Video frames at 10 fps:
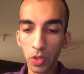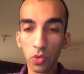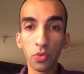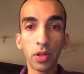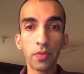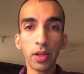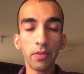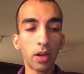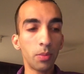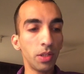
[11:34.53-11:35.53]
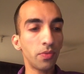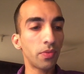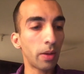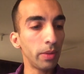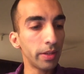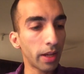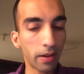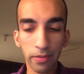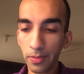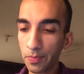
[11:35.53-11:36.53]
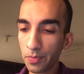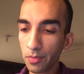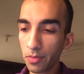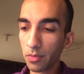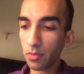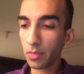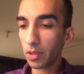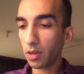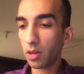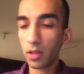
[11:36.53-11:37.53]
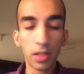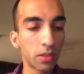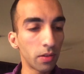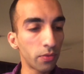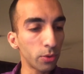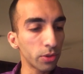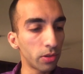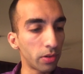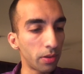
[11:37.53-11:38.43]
25. How many families have, let's say, 4 children?